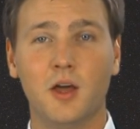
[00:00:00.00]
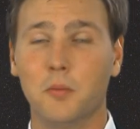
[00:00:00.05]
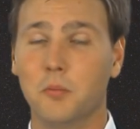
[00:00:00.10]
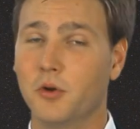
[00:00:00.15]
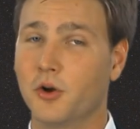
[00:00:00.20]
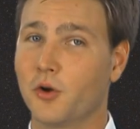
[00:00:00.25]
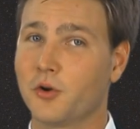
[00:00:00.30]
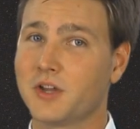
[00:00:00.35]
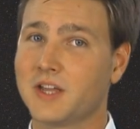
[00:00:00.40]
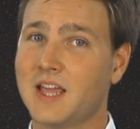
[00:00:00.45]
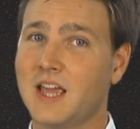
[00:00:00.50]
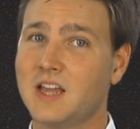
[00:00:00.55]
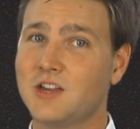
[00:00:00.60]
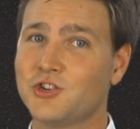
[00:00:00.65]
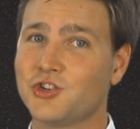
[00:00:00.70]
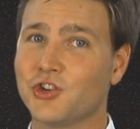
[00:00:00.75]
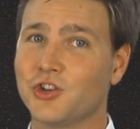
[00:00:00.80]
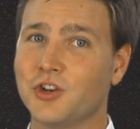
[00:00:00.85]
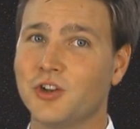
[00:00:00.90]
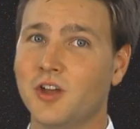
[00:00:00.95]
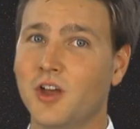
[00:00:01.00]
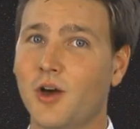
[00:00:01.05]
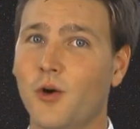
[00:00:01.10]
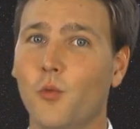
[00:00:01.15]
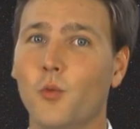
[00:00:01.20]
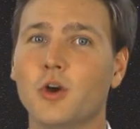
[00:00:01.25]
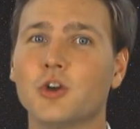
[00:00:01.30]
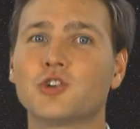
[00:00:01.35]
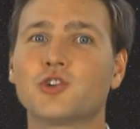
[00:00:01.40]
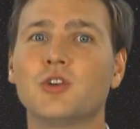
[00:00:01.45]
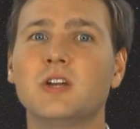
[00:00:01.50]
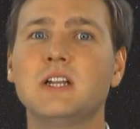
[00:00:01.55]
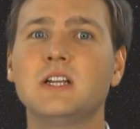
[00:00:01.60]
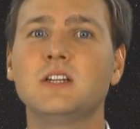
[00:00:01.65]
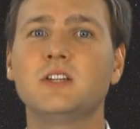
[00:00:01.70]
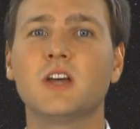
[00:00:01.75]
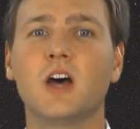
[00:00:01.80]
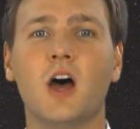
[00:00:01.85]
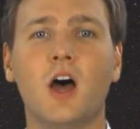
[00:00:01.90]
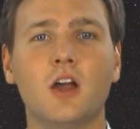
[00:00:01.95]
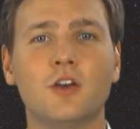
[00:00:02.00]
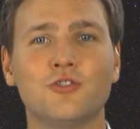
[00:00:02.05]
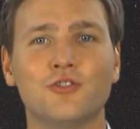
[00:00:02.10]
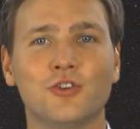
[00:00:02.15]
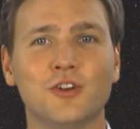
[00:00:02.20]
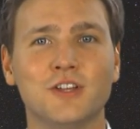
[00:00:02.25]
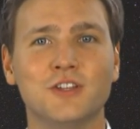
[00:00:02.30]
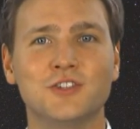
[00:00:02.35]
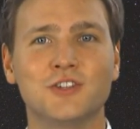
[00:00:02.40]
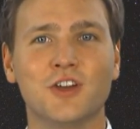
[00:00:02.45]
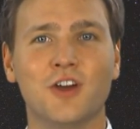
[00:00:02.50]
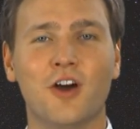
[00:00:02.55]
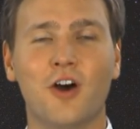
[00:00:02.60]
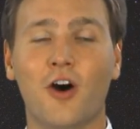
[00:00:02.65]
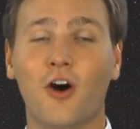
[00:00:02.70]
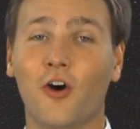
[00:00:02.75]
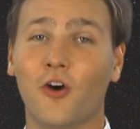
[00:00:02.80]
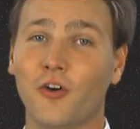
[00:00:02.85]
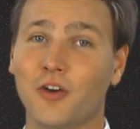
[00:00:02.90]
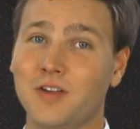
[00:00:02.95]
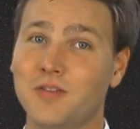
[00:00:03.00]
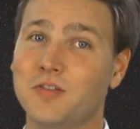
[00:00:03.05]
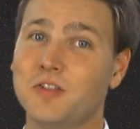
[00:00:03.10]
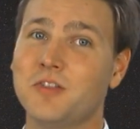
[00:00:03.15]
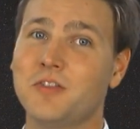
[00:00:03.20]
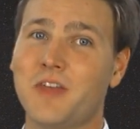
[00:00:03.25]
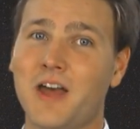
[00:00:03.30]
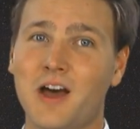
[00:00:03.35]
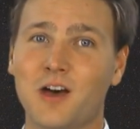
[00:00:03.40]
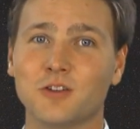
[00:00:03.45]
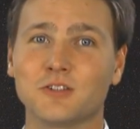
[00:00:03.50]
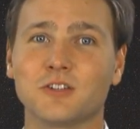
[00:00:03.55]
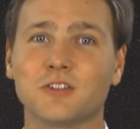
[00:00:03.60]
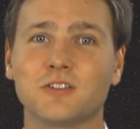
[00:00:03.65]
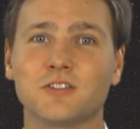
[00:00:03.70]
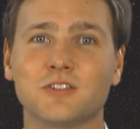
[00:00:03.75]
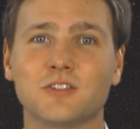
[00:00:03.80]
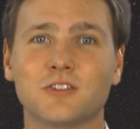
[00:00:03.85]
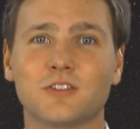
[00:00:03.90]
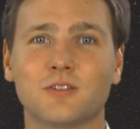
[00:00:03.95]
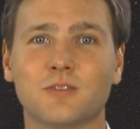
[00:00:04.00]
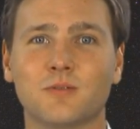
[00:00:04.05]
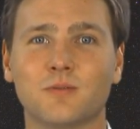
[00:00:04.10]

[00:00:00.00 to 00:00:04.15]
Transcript: But on occasion, we're treated to hundreds or even thousands.